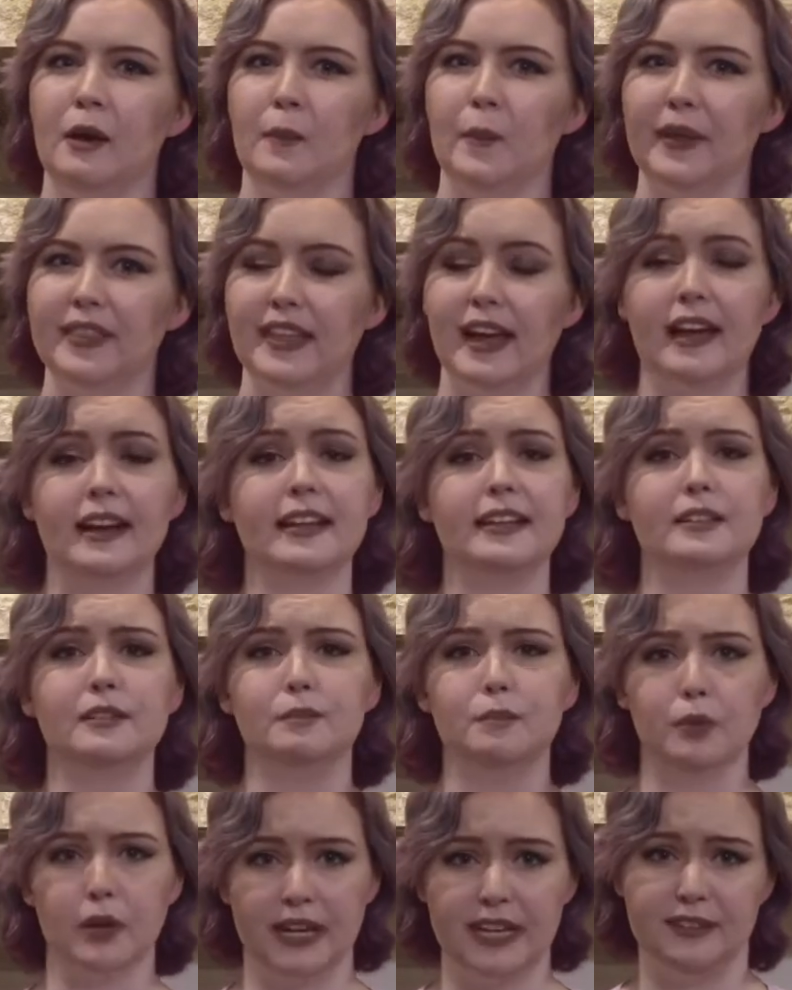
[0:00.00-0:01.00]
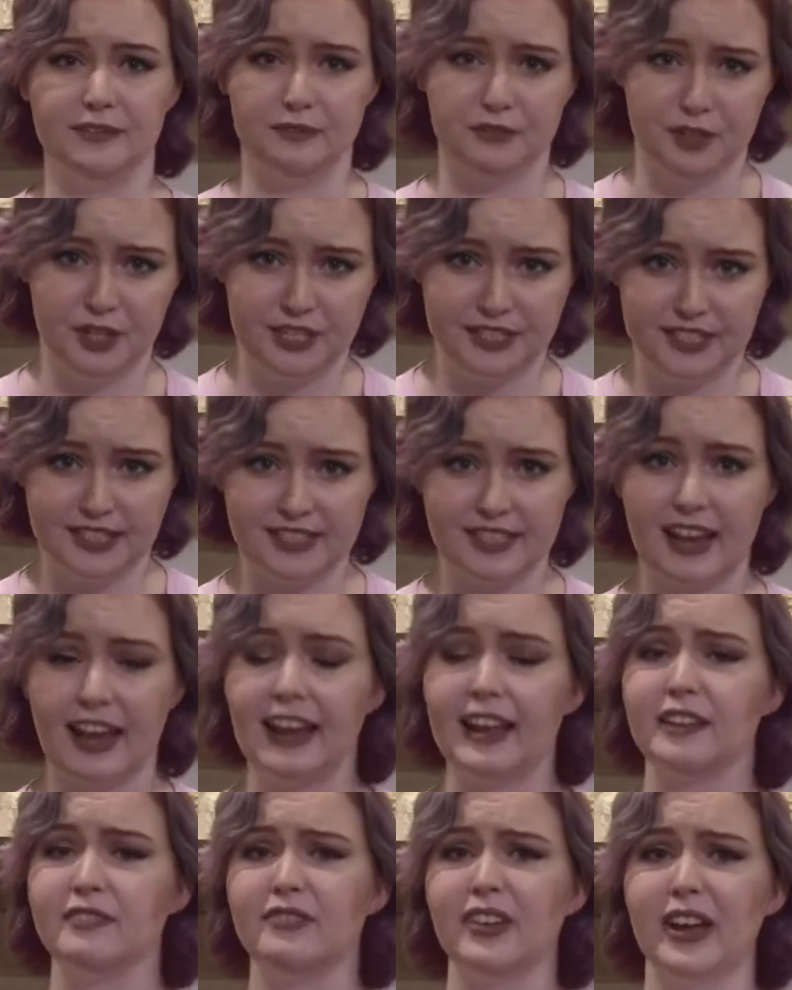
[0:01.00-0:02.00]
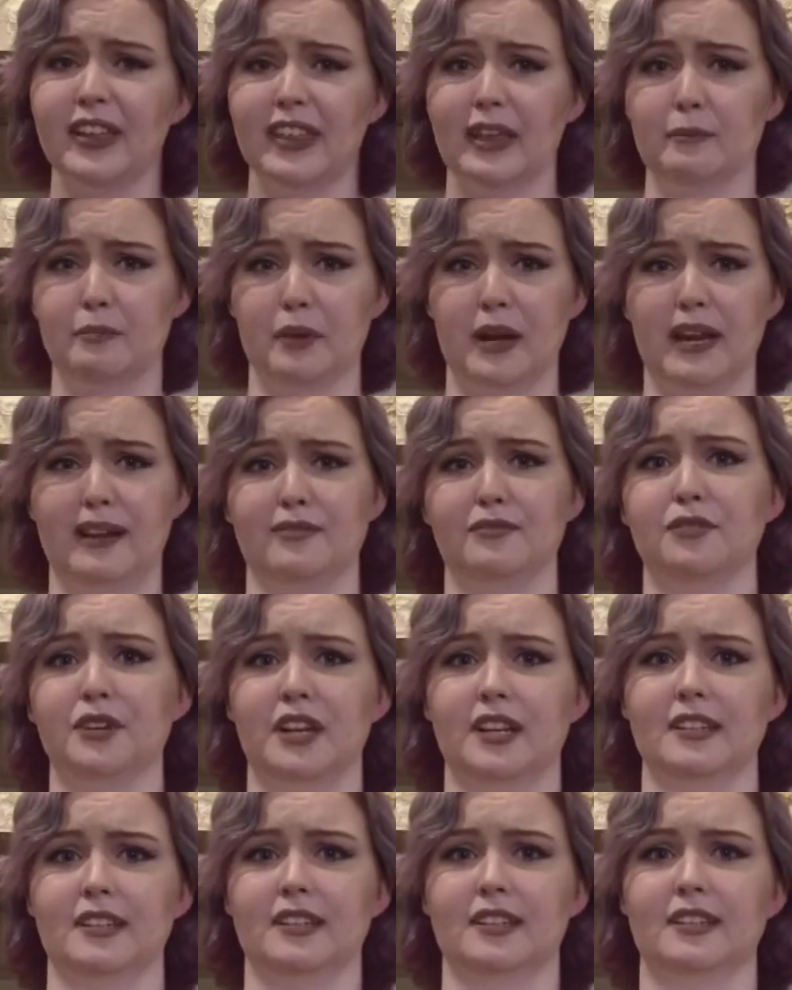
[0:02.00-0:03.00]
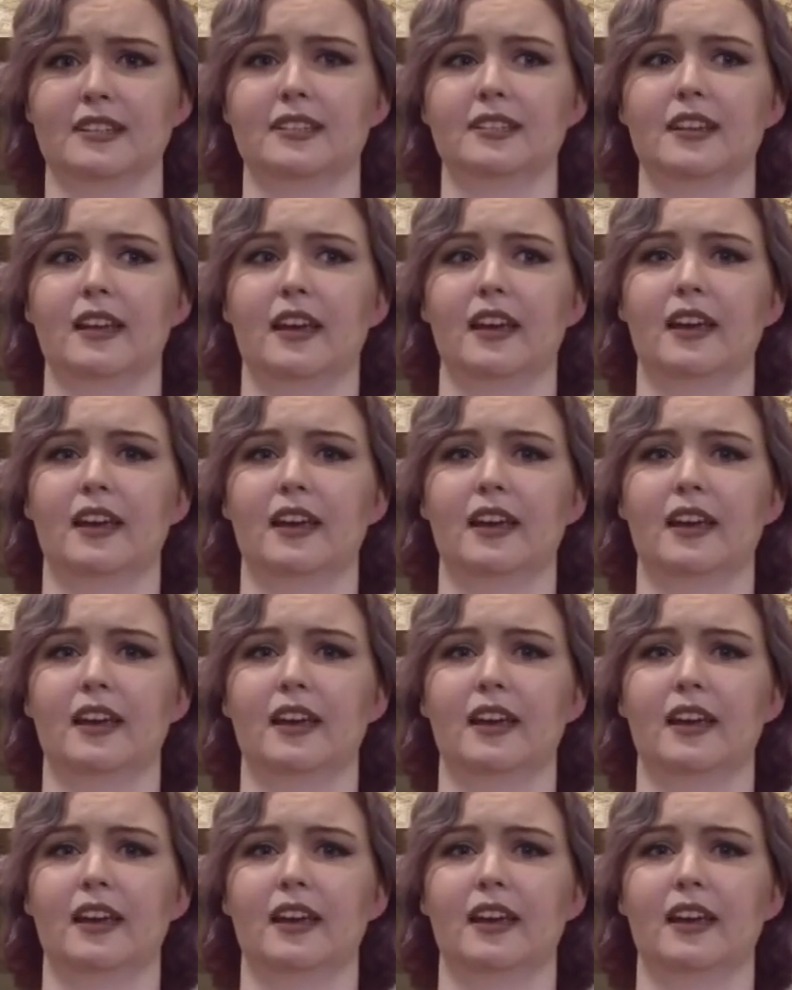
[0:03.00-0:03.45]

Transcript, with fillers: But that is brain freezes. I have found that brain freezes